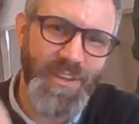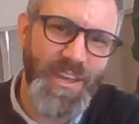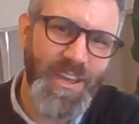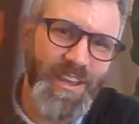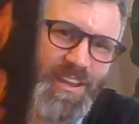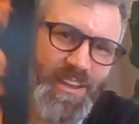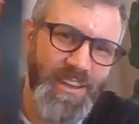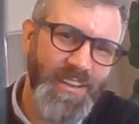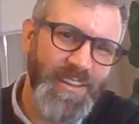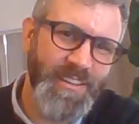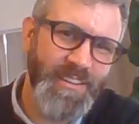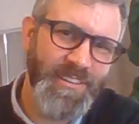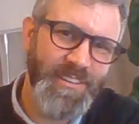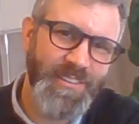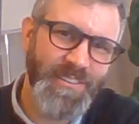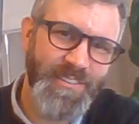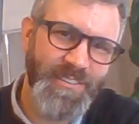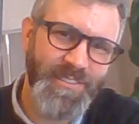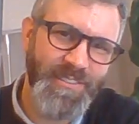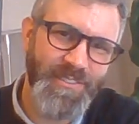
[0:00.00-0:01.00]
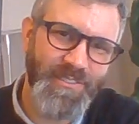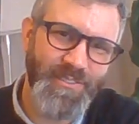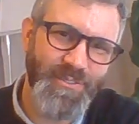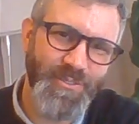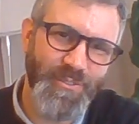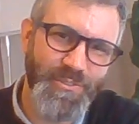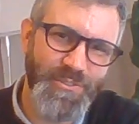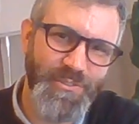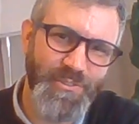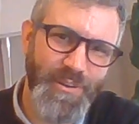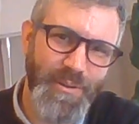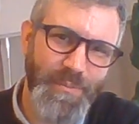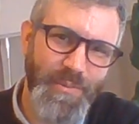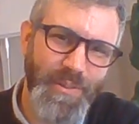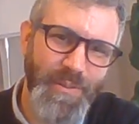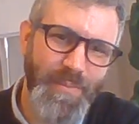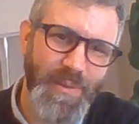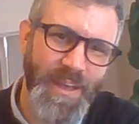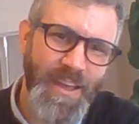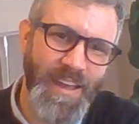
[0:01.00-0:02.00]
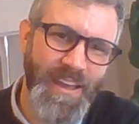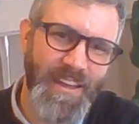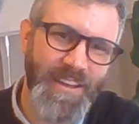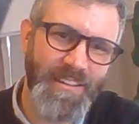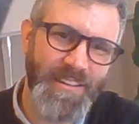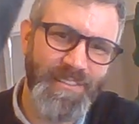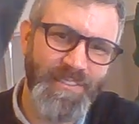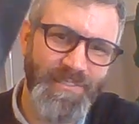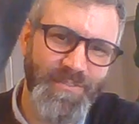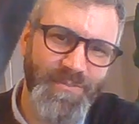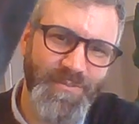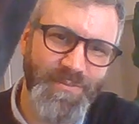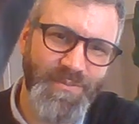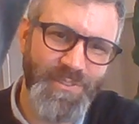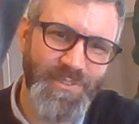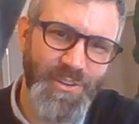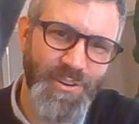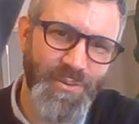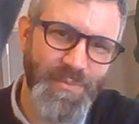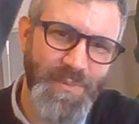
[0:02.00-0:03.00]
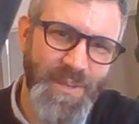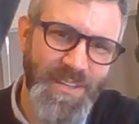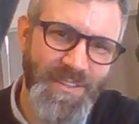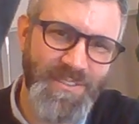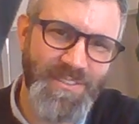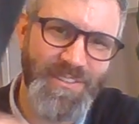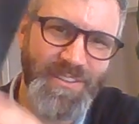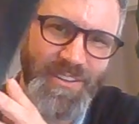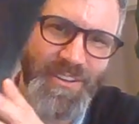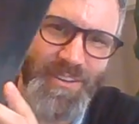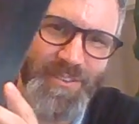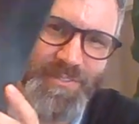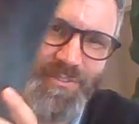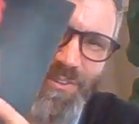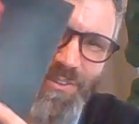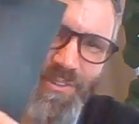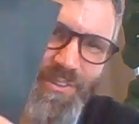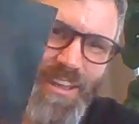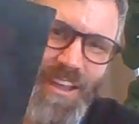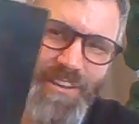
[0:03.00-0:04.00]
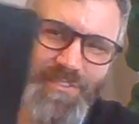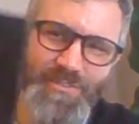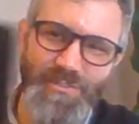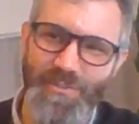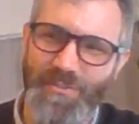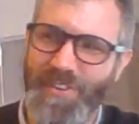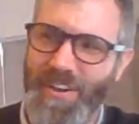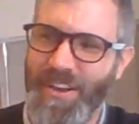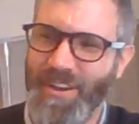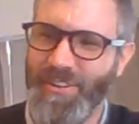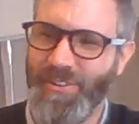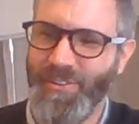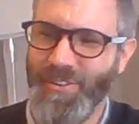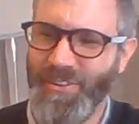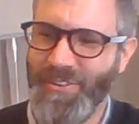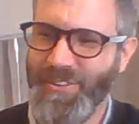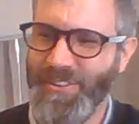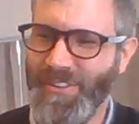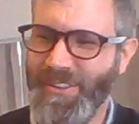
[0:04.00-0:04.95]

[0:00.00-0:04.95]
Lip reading: It's a little chewed up on the back, near mint on the actual vinyl.